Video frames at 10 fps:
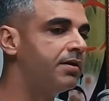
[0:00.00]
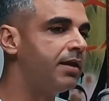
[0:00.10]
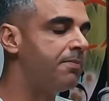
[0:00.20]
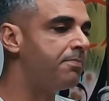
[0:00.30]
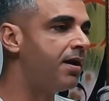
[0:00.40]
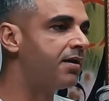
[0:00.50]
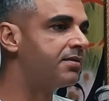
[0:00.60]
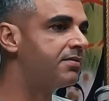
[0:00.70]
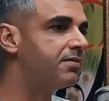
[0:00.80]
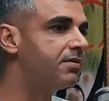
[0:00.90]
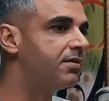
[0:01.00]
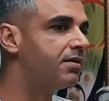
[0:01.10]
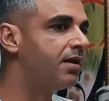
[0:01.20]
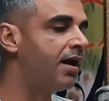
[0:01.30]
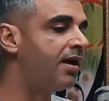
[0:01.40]
Impact
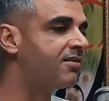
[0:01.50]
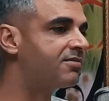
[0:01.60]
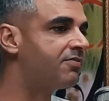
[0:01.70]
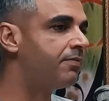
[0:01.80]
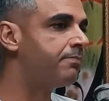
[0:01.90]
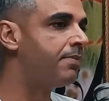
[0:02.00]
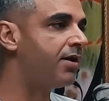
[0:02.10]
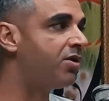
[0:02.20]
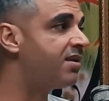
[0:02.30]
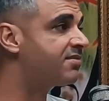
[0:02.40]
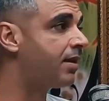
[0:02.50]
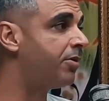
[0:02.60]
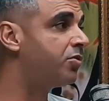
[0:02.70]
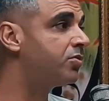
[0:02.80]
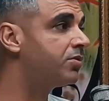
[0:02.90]
X by
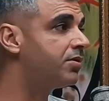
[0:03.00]
UNSW.